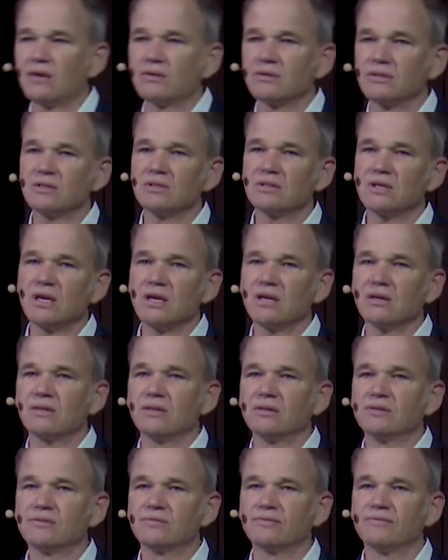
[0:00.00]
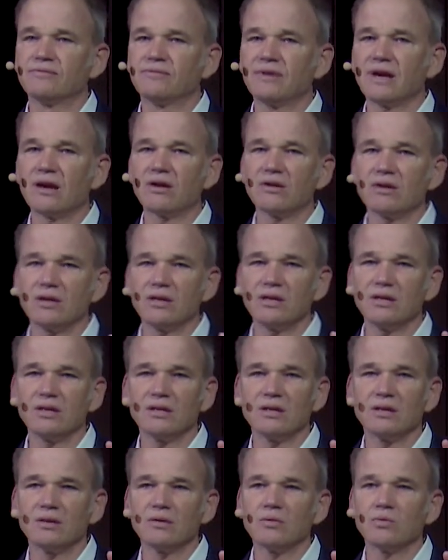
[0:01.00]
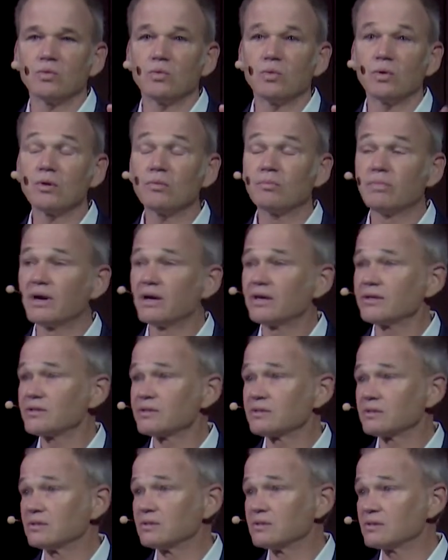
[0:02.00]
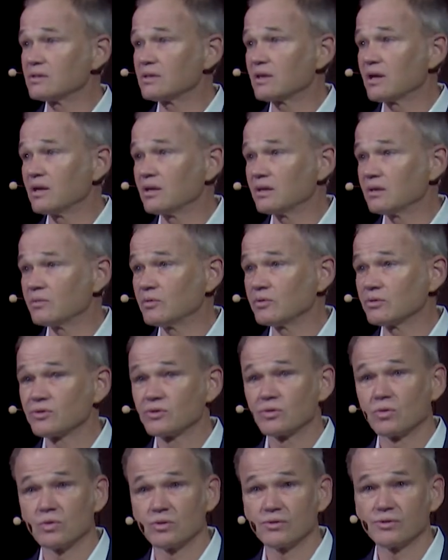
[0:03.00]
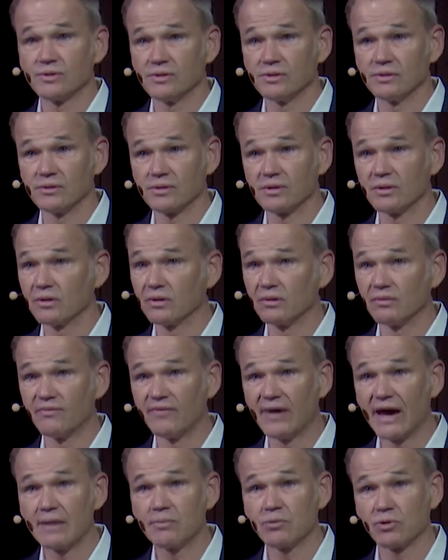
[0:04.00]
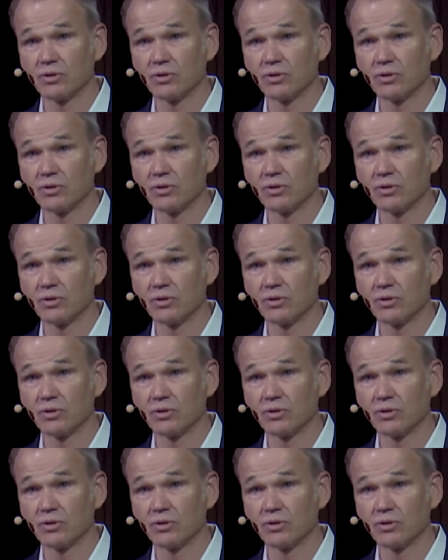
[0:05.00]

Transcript: to take these very robust and scalable sources called fiber